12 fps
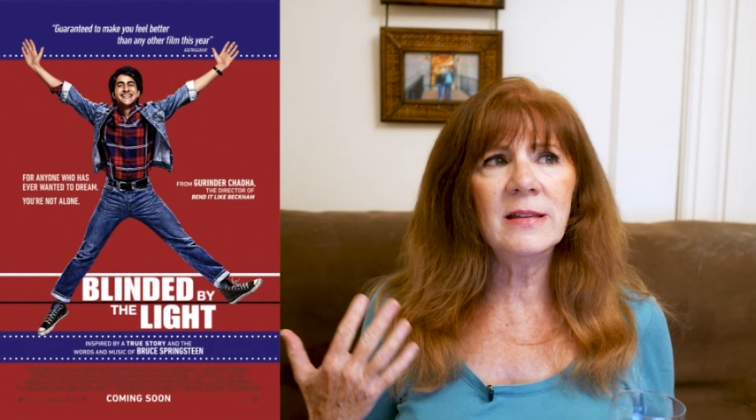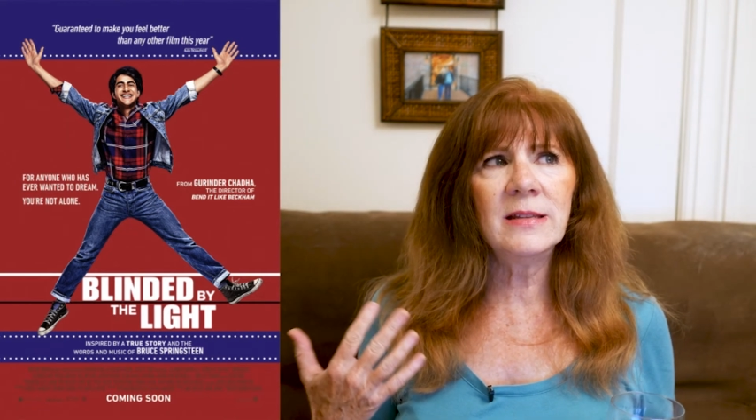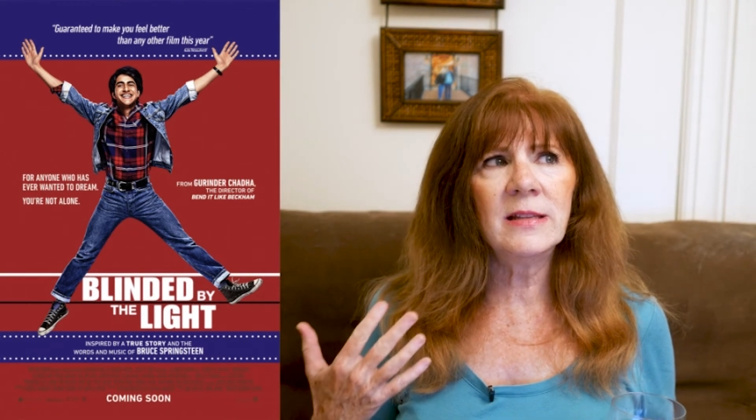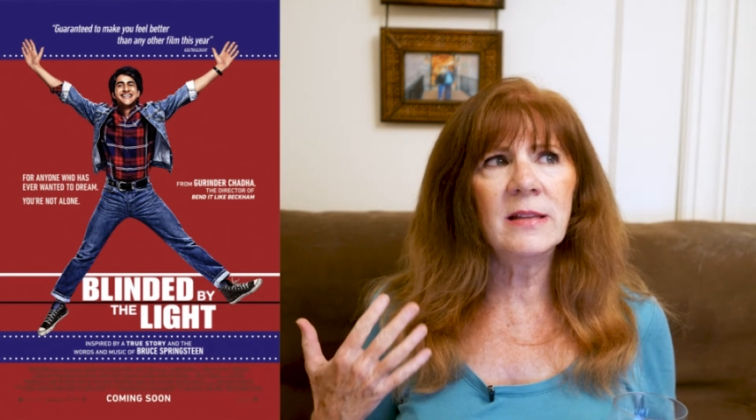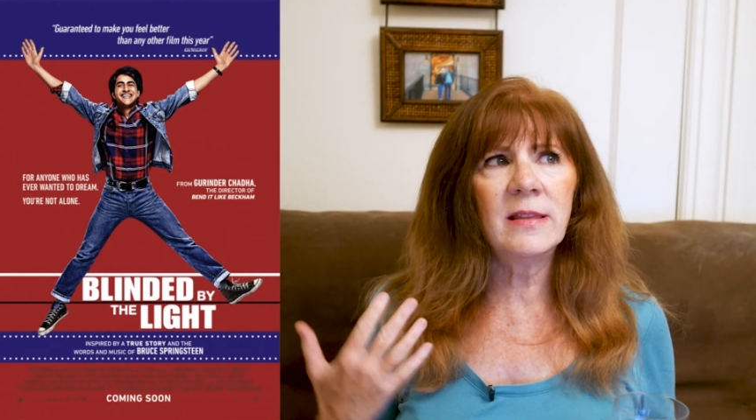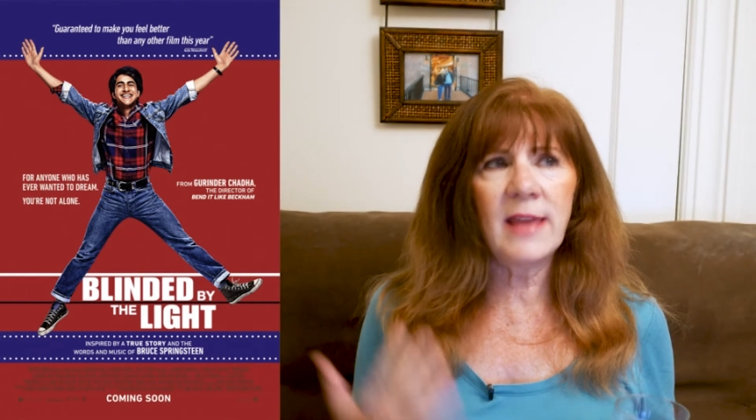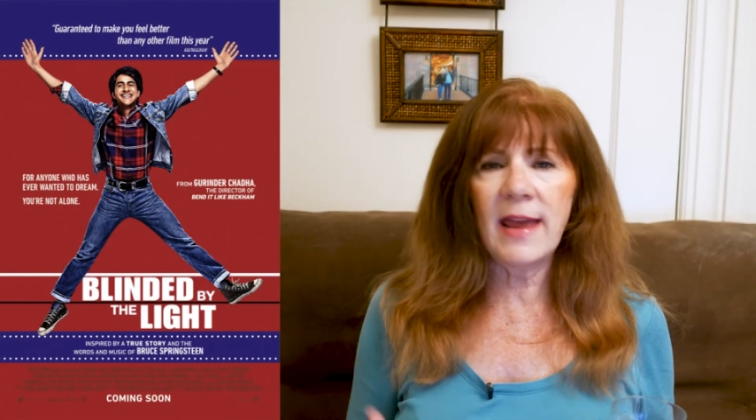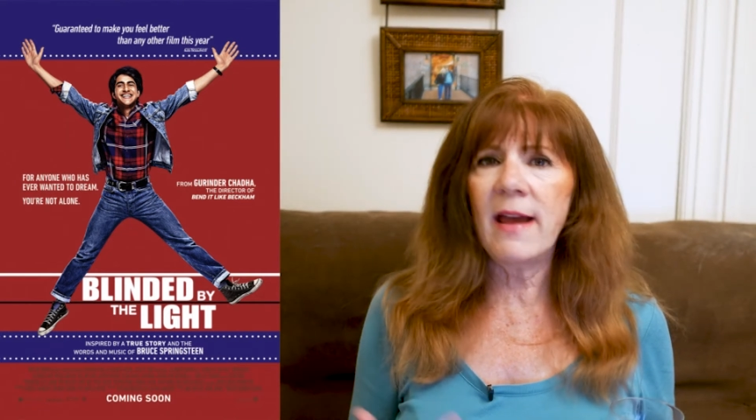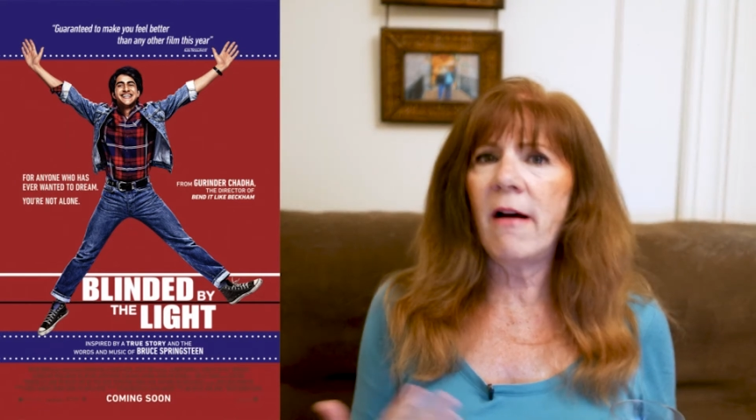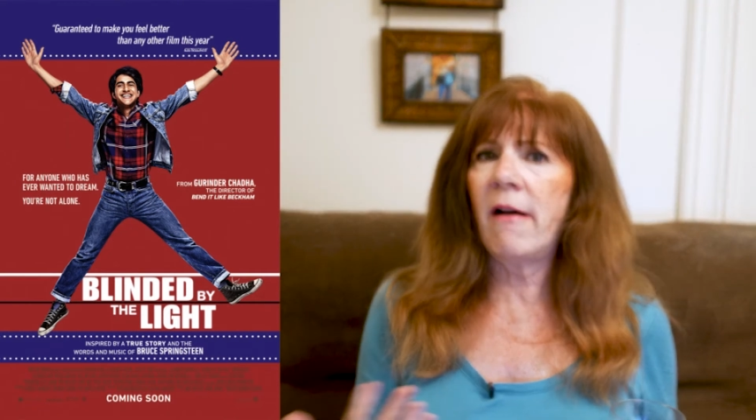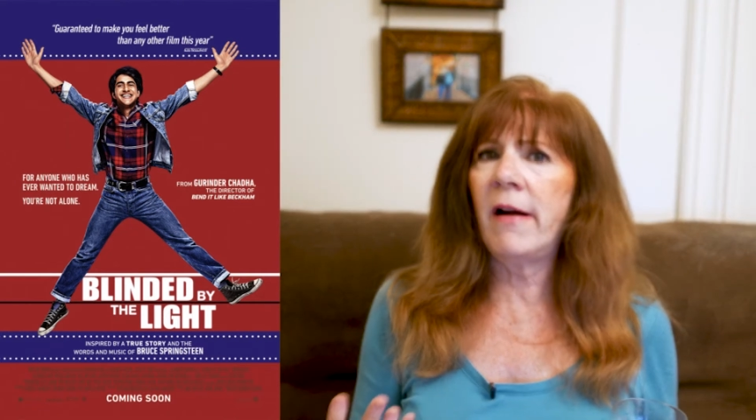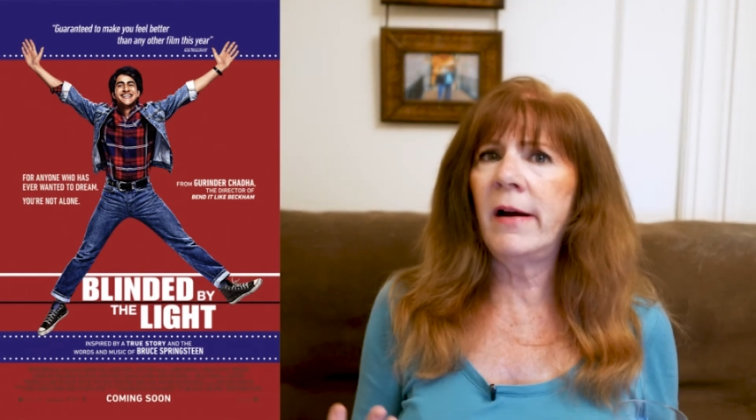they
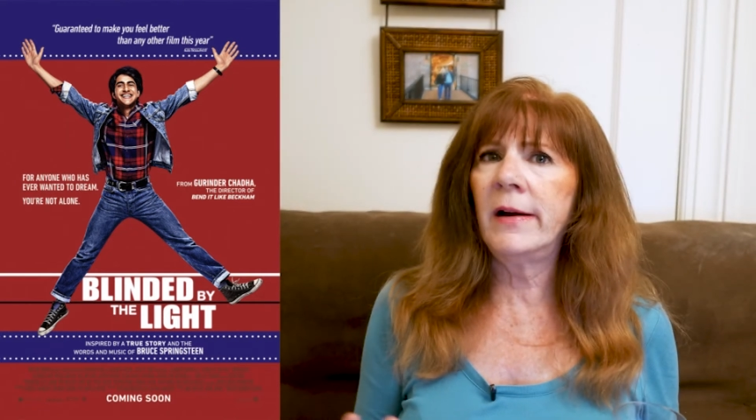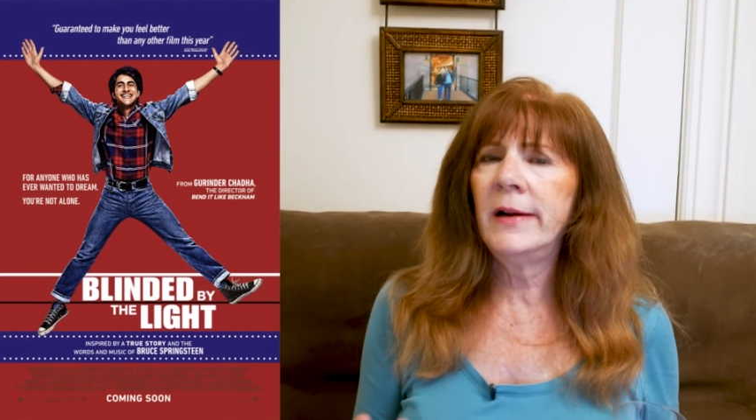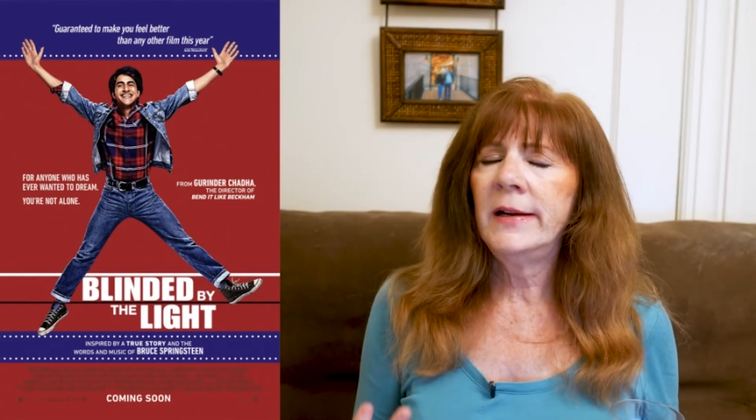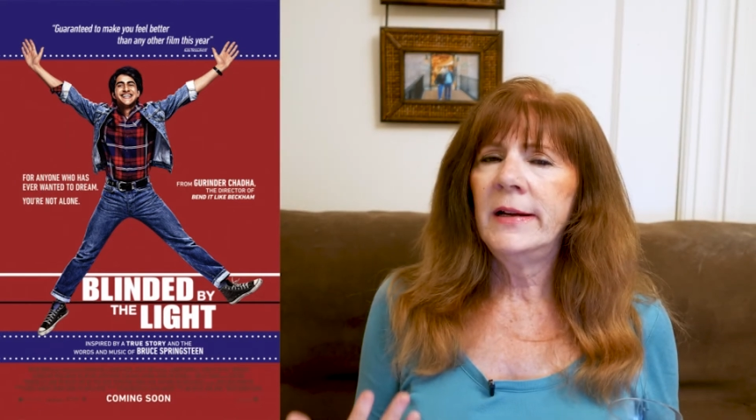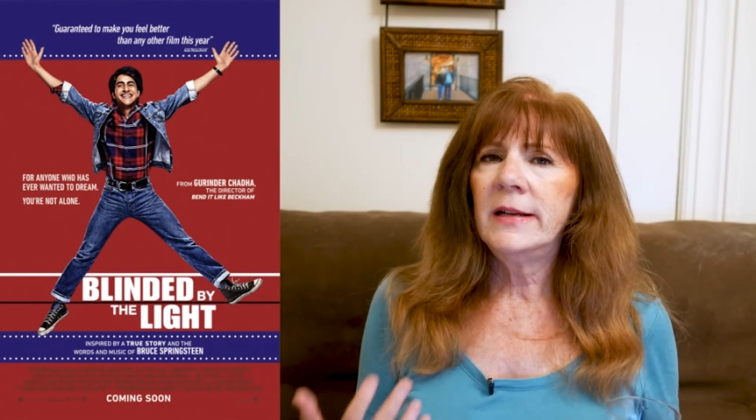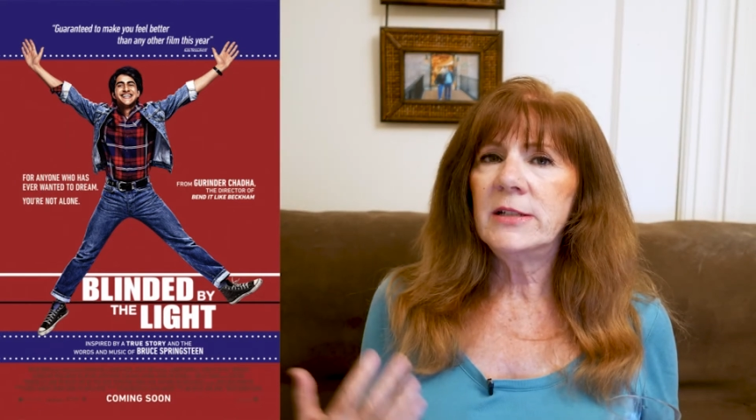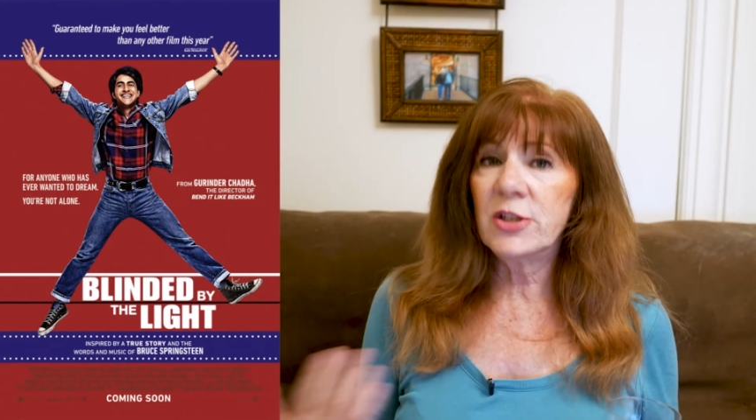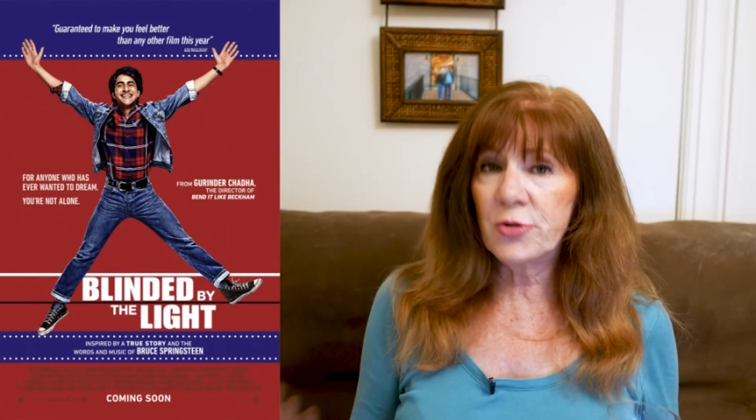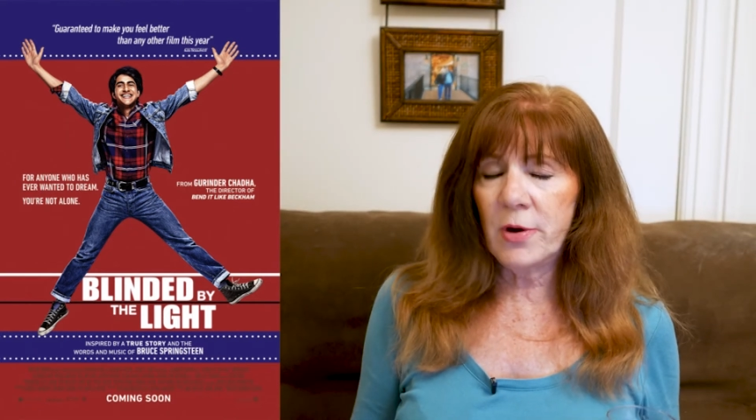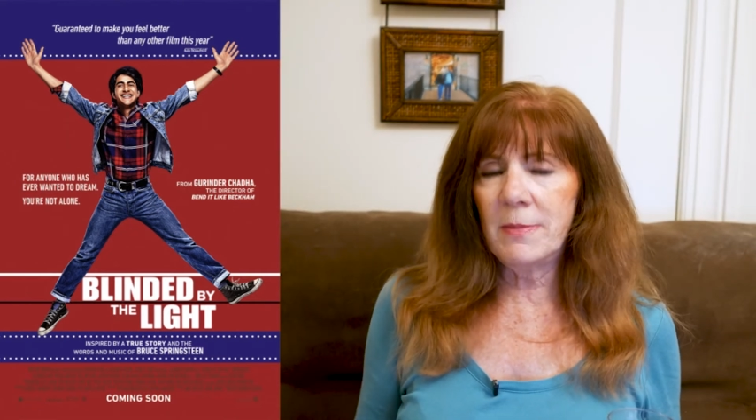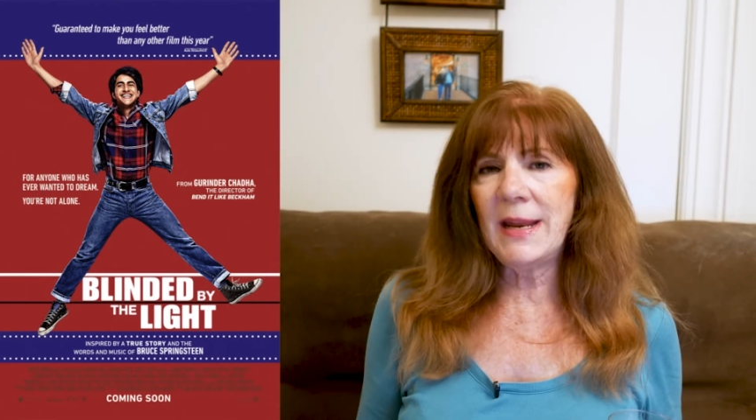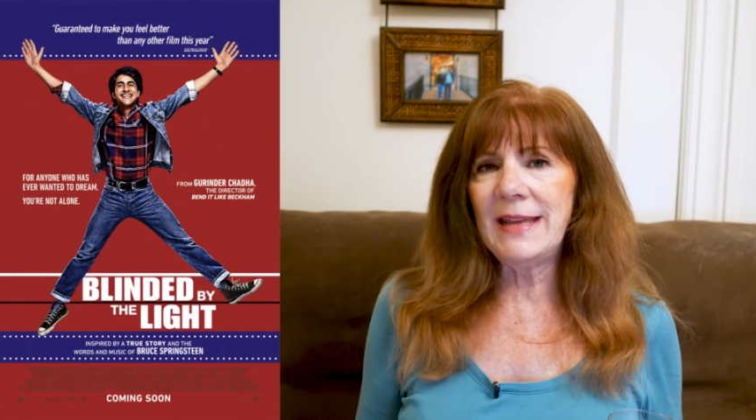are
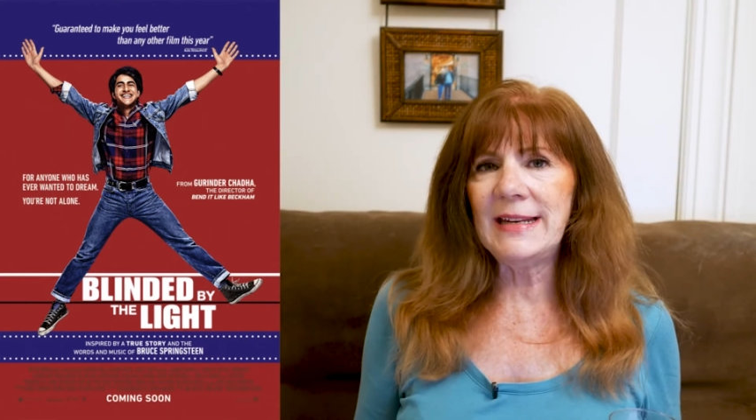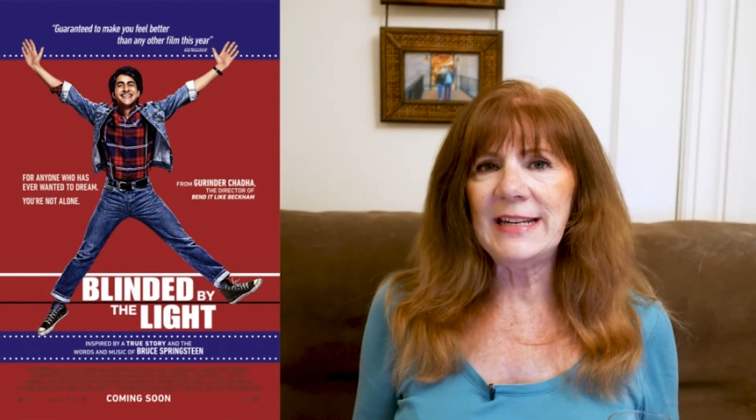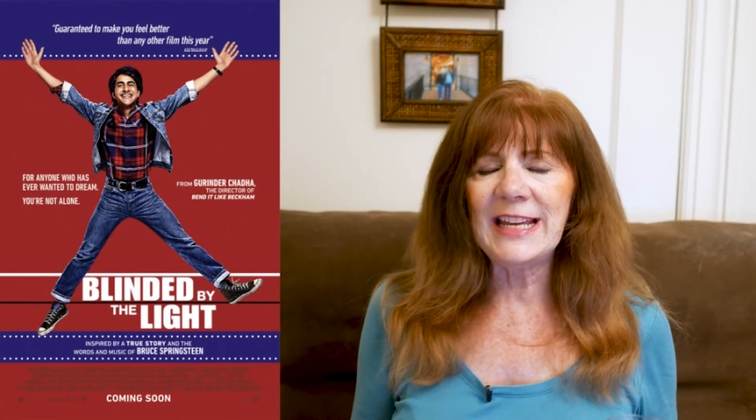discriminated